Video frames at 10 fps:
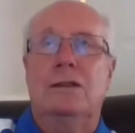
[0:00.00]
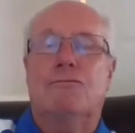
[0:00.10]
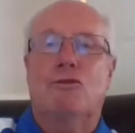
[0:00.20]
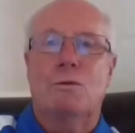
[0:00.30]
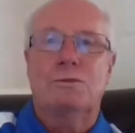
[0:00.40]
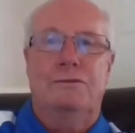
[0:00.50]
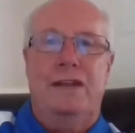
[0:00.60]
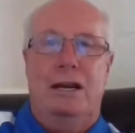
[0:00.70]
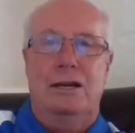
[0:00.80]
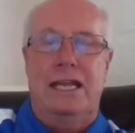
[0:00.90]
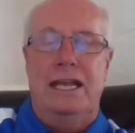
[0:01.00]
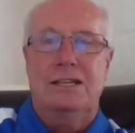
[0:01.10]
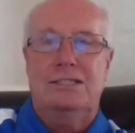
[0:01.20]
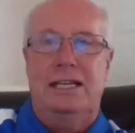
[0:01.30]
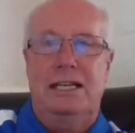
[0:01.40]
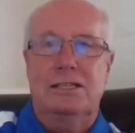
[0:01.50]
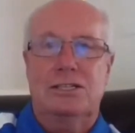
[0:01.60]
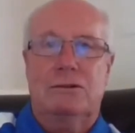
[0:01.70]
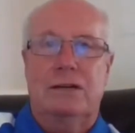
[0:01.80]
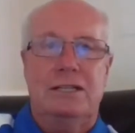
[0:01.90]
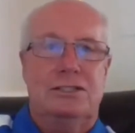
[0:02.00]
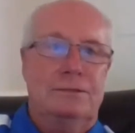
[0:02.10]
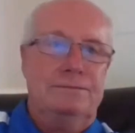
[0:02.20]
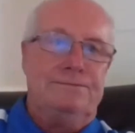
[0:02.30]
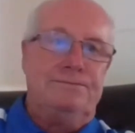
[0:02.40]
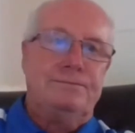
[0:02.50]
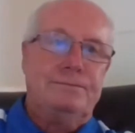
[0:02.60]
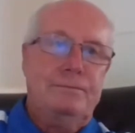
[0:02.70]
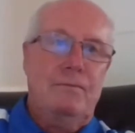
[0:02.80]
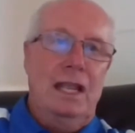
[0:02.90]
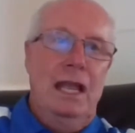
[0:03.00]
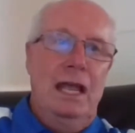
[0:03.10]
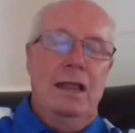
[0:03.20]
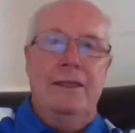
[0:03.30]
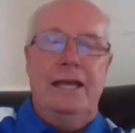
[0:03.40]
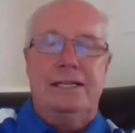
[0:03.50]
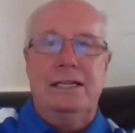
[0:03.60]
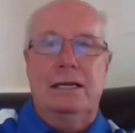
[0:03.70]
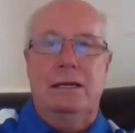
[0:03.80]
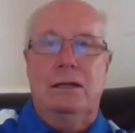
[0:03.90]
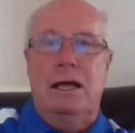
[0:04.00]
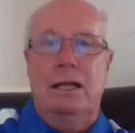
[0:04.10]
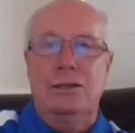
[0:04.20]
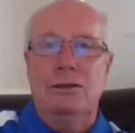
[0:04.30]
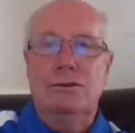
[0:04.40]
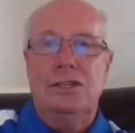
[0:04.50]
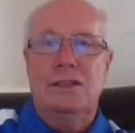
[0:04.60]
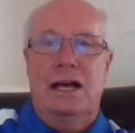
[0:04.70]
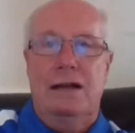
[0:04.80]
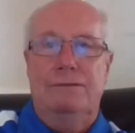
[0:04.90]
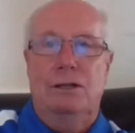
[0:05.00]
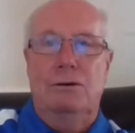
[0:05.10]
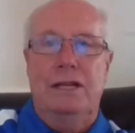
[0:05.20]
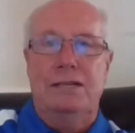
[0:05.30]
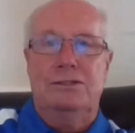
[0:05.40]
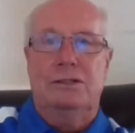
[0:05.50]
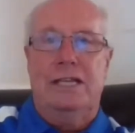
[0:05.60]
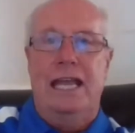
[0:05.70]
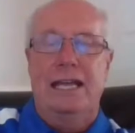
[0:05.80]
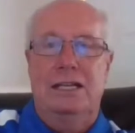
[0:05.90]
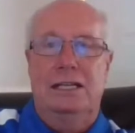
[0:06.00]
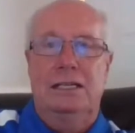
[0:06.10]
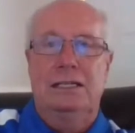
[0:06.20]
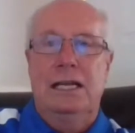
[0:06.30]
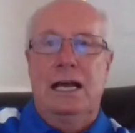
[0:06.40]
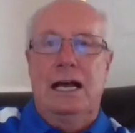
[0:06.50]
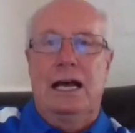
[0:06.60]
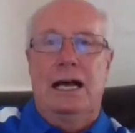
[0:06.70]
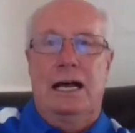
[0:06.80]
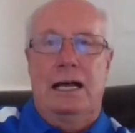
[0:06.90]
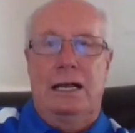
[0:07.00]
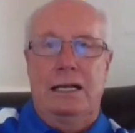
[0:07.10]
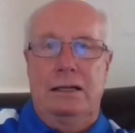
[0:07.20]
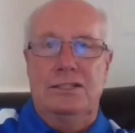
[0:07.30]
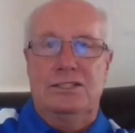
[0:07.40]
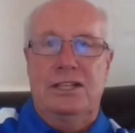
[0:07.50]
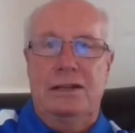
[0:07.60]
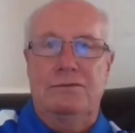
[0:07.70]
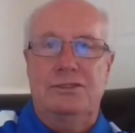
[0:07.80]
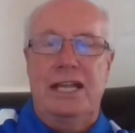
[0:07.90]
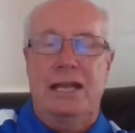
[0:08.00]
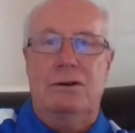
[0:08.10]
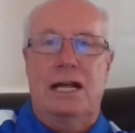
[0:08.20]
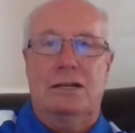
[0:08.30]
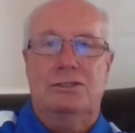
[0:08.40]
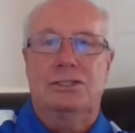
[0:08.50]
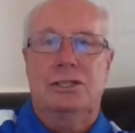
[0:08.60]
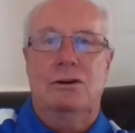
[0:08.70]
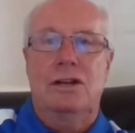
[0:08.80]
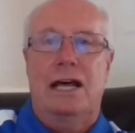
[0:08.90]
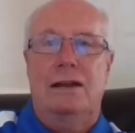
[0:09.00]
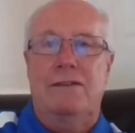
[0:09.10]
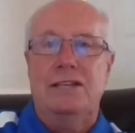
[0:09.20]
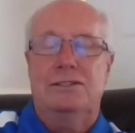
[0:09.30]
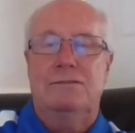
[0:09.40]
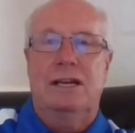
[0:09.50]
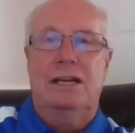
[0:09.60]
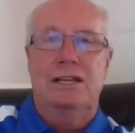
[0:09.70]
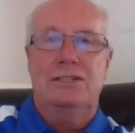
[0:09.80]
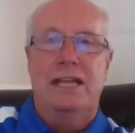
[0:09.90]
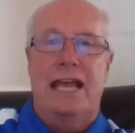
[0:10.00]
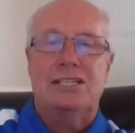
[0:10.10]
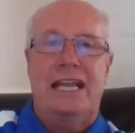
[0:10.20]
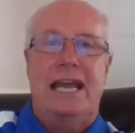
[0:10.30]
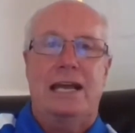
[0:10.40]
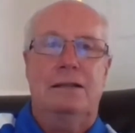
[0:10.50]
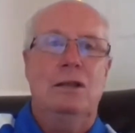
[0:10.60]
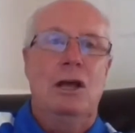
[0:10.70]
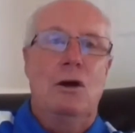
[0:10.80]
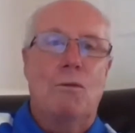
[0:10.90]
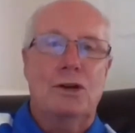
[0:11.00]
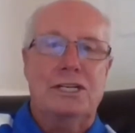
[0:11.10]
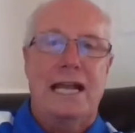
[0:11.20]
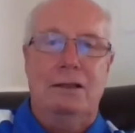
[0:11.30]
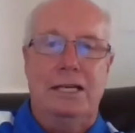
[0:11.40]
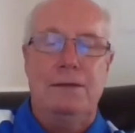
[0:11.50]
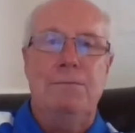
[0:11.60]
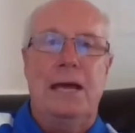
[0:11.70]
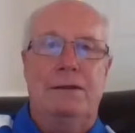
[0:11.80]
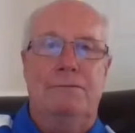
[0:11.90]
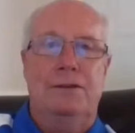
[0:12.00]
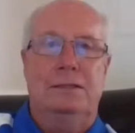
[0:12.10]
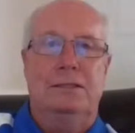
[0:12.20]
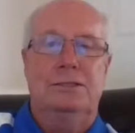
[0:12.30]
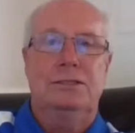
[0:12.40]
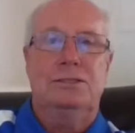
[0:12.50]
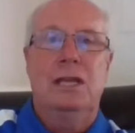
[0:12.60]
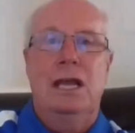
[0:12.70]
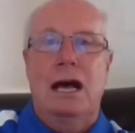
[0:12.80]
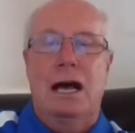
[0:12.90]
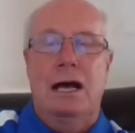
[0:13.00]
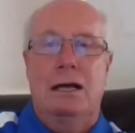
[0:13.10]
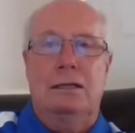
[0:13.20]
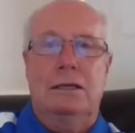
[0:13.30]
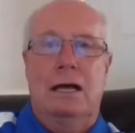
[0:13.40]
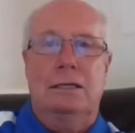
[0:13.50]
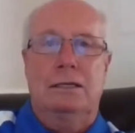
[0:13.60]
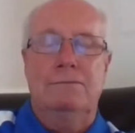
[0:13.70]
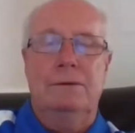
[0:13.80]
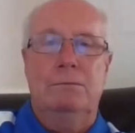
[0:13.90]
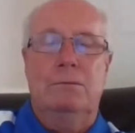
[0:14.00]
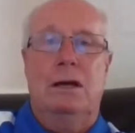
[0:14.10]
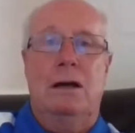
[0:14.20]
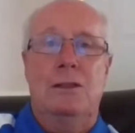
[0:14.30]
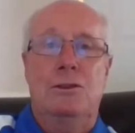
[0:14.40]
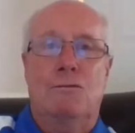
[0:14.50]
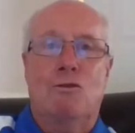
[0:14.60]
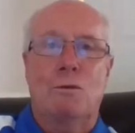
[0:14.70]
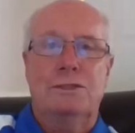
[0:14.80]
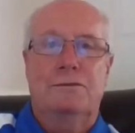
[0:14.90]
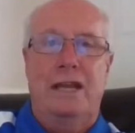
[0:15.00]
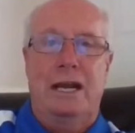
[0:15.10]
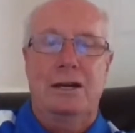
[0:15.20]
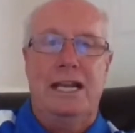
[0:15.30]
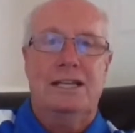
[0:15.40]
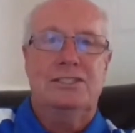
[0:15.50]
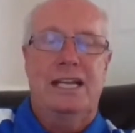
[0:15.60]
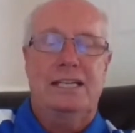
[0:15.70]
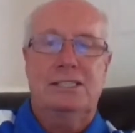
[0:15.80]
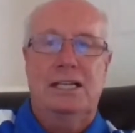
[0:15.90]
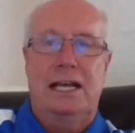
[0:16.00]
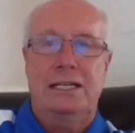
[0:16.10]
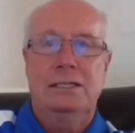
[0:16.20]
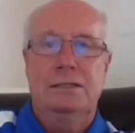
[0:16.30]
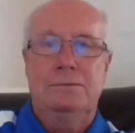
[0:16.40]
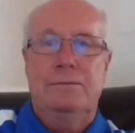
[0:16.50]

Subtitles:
other forms of ARDS that illustrates that using the high flow nasal cannula instead of standard oxygen or non-invasive ventilation actually had a mortality benefit. This is other forms of ARDS. Next slide.